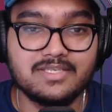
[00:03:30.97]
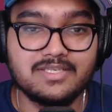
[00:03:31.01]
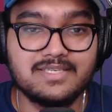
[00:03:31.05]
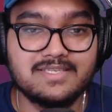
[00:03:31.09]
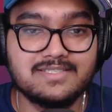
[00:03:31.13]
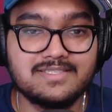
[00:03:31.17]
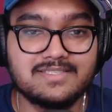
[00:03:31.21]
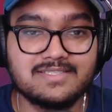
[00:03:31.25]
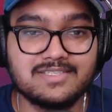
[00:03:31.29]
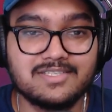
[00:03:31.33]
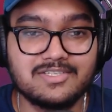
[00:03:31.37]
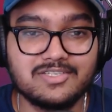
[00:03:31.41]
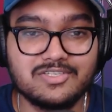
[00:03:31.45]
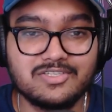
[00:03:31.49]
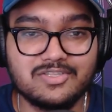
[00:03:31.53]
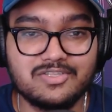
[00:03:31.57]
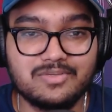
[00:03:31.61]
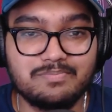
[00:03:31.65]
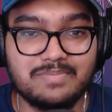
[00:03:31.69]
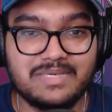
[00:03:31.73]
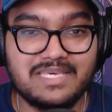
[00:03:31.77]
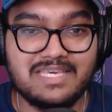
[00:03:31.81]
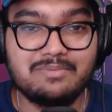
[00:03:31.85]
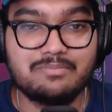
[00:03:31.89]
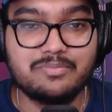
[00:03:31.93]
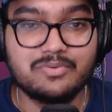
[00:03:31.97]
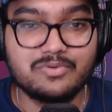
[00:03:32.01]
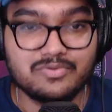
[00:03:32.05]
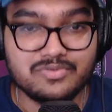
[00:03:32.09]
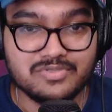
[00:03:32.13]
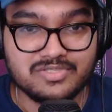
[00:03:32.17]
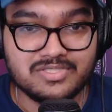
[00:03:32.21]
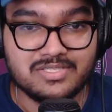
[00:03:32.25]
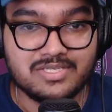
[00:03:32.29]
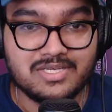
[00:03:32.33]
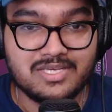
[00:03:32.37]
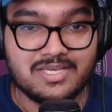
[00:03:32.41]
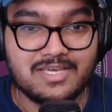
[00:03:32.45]
He's the
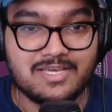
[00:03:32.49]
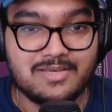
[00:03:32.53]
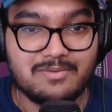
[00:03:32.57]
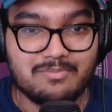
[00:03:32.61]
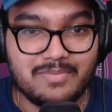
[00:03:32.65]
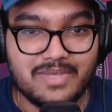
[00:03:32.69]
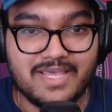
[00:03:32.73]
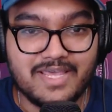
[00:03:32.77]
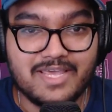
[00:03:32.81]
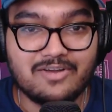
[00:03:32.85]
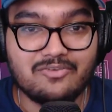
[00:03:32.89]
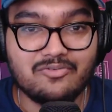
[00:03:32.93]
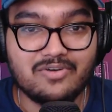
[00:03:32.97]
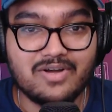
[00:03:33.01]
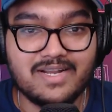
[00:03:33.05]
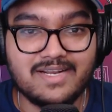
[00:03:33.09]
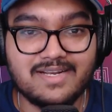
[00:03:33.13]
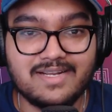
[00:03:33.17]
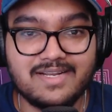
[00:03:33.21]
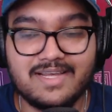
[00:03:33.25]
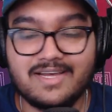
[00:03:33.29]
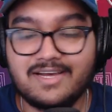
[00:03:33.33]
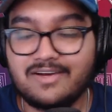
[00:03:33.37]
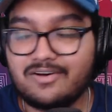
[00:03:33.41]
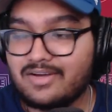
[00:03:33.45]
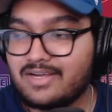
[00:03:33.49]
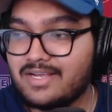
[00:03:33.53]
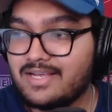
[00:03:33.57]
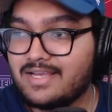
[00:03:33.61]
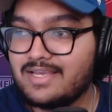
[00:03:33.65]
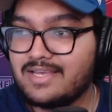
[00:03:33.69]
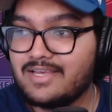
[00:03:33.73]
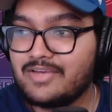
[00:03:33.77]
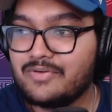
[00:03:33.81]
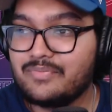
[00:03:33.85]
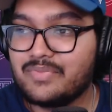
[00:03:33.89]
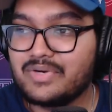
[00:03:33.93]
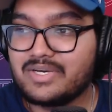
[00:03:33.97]
people's man right now,
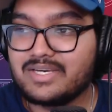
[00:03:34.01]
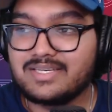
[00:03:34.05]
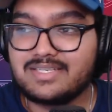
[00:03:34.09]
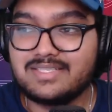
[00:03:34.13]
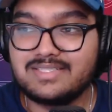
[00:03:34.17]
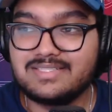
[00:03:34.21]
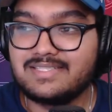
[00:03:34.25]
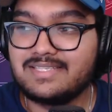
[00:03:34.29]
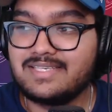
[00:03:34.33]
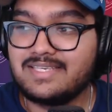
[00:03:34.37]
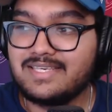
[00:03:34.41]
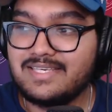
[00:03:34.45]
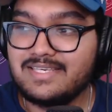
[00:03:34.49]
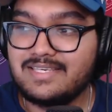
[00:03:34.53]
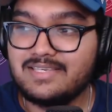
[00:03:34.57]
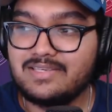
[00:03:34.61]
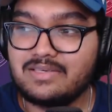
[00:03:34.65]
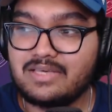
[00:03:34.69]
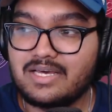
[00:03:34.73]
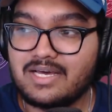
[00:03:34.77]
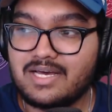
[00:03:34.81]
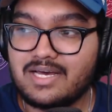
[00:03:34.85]
because he